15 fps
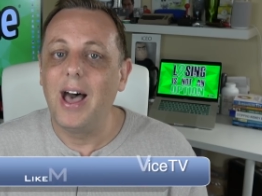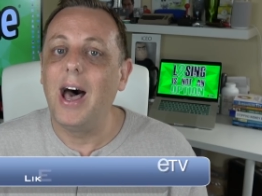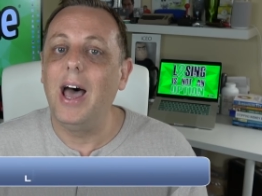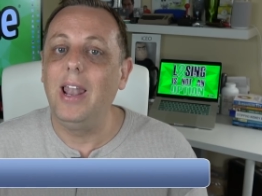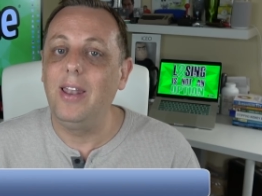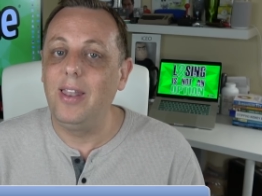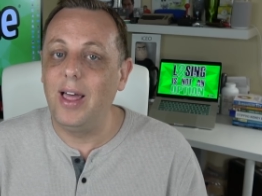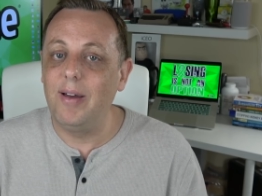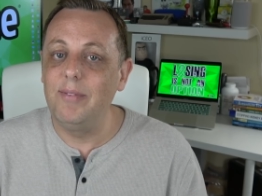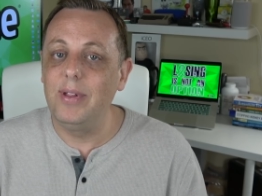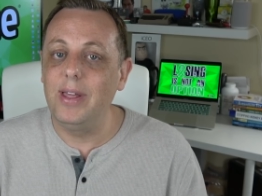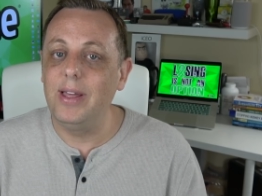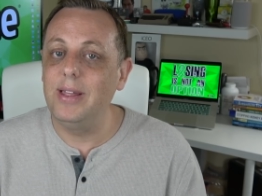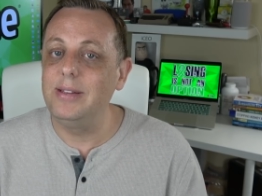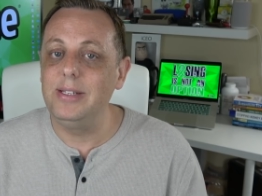I love
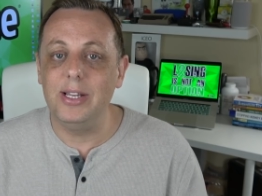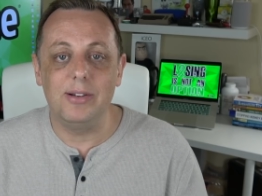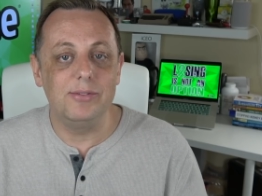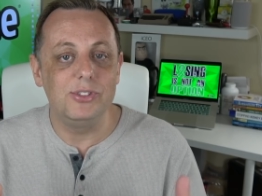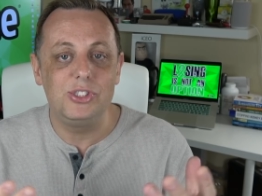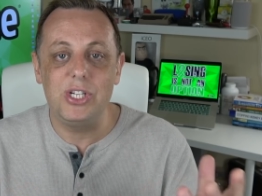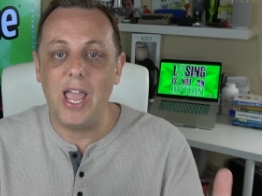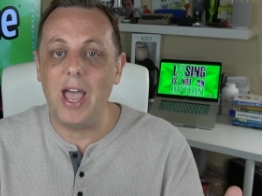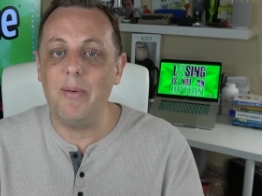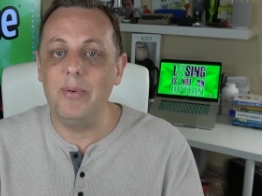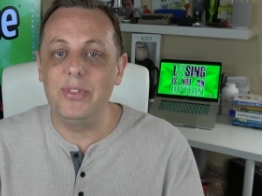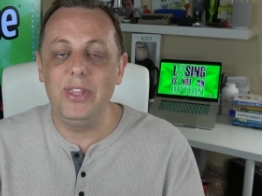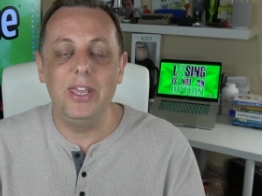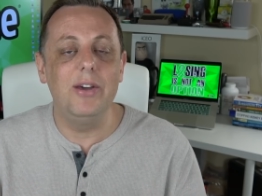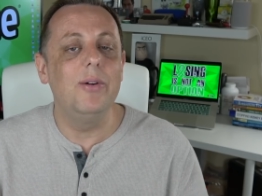to, you know, chat
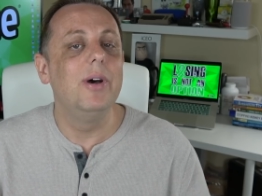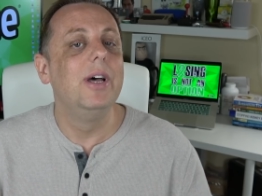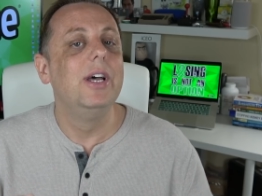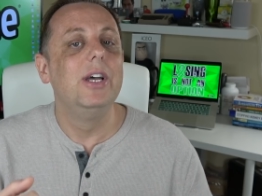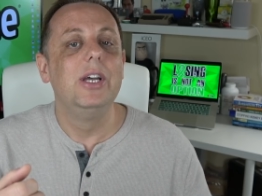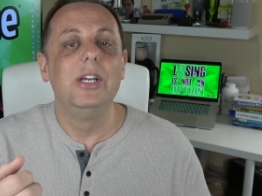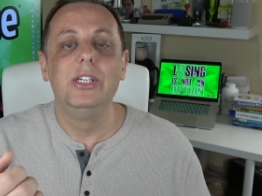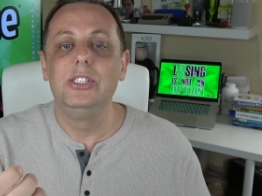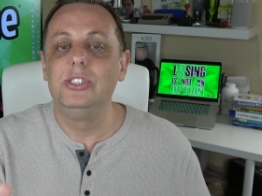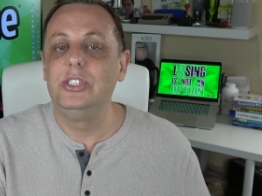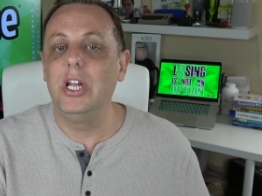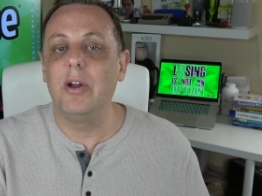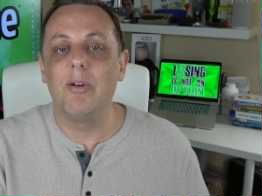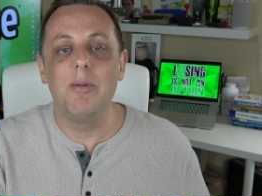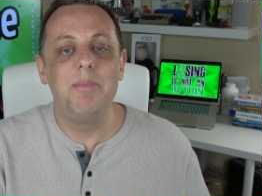with you,
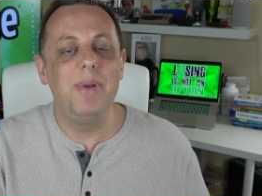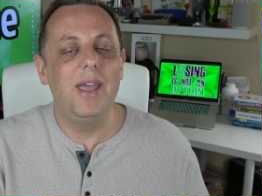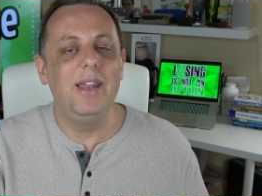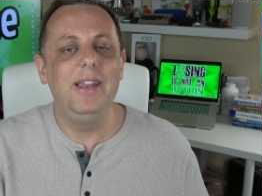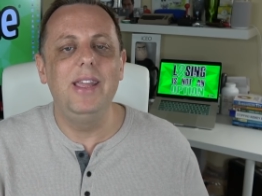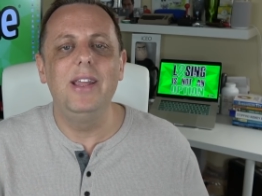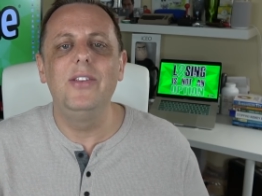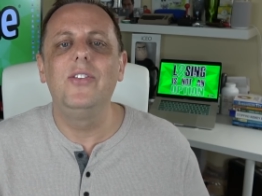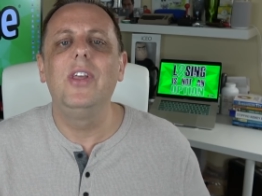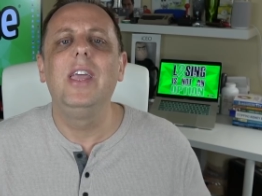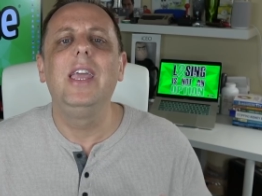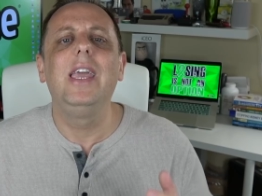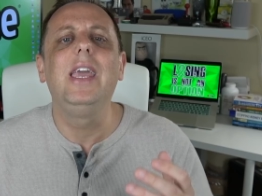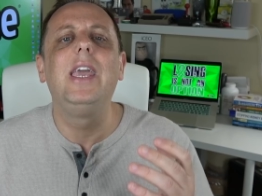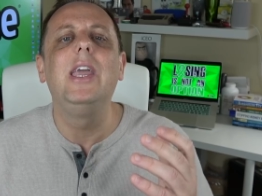share opinions,
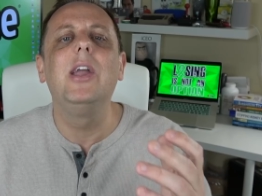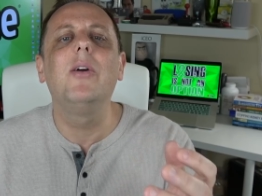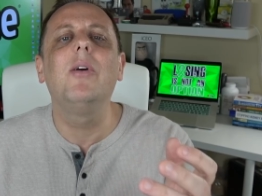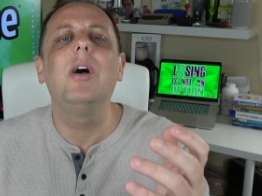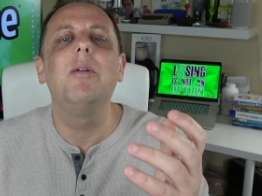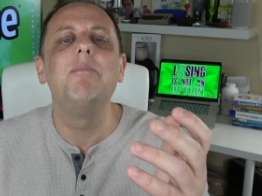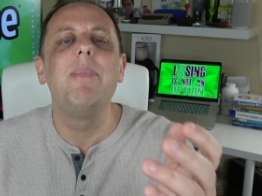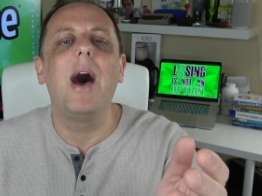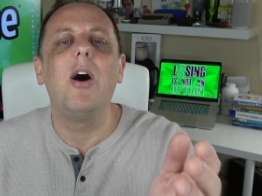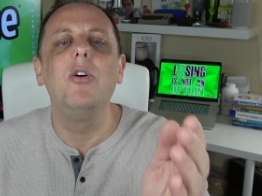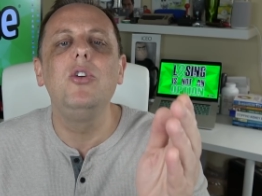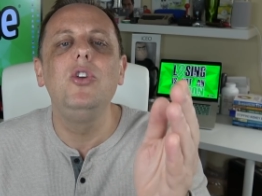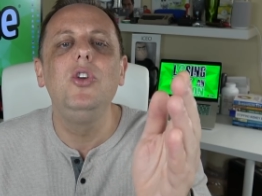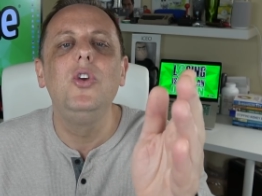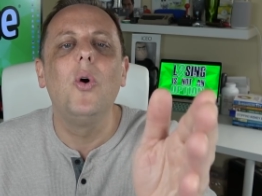hear
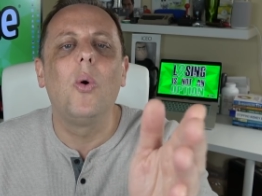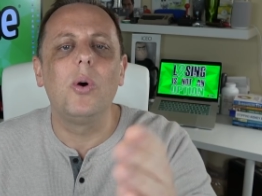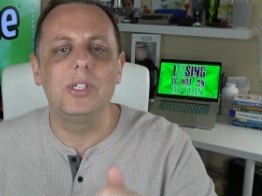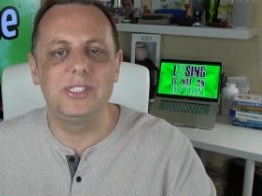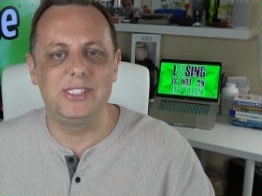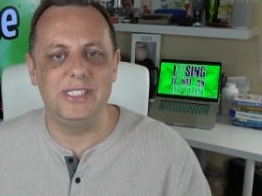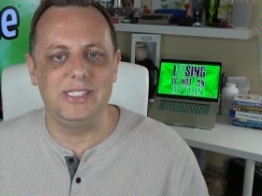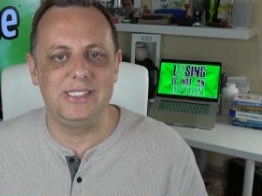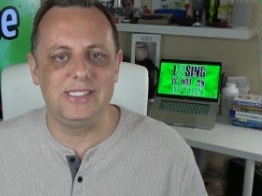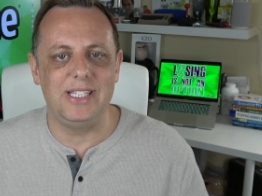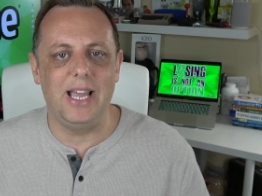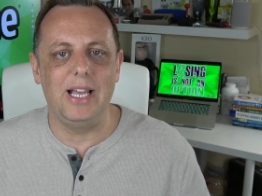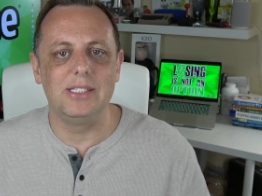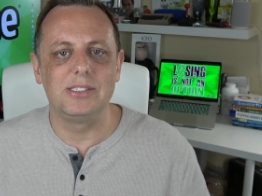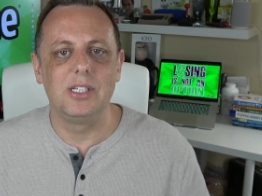about your
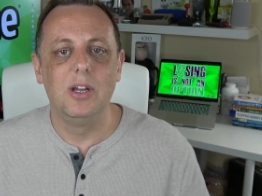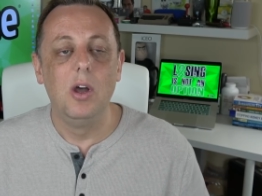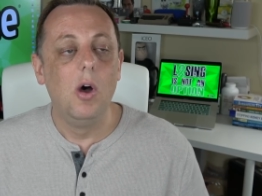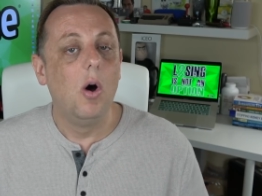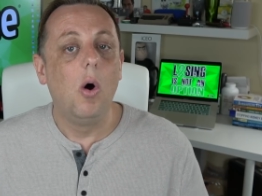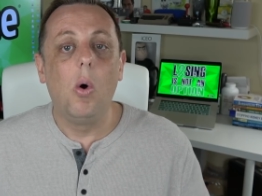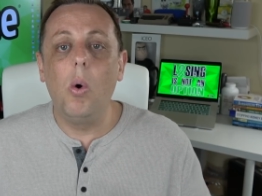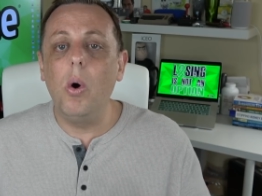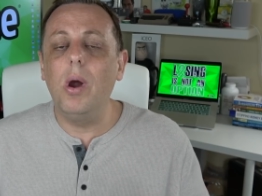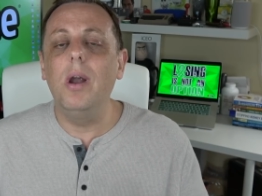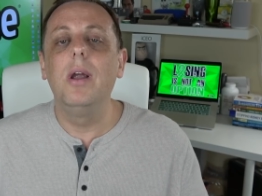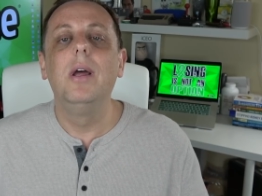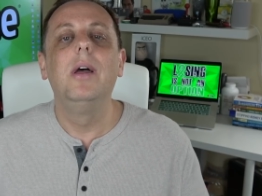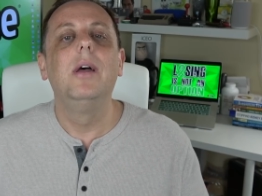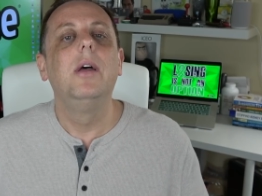success.
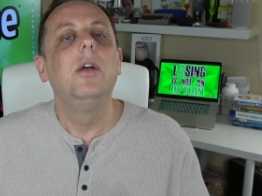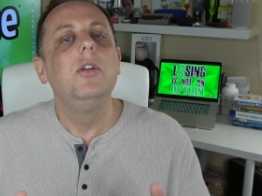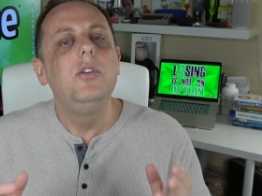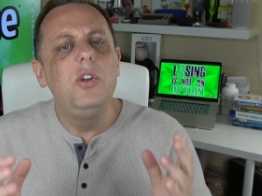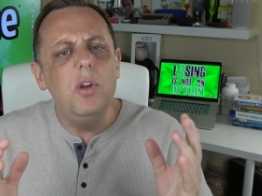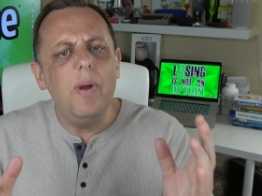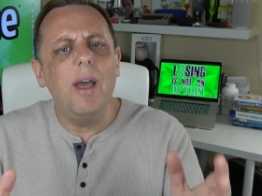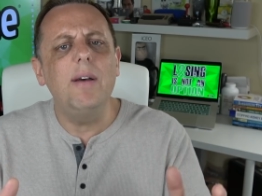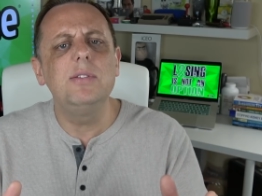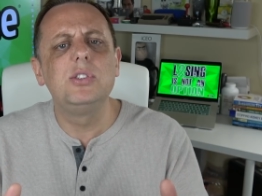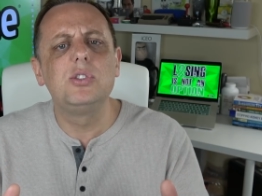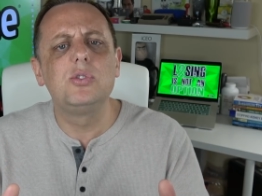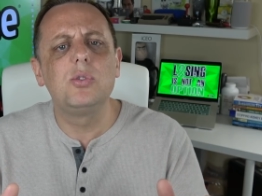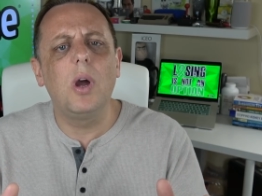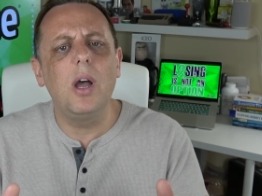Or do you have
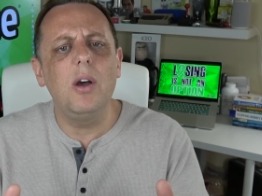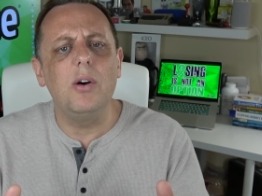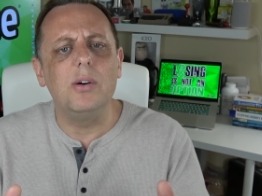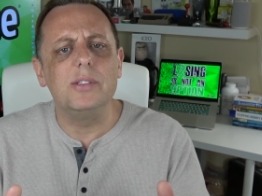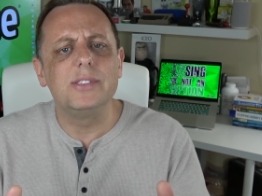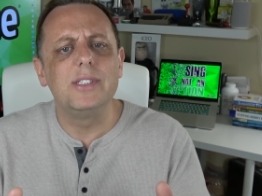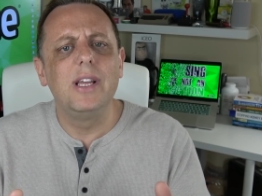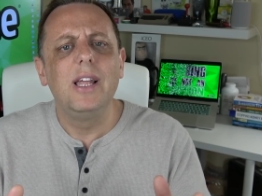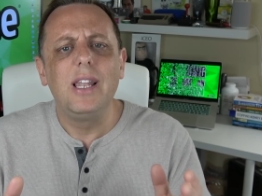struggles?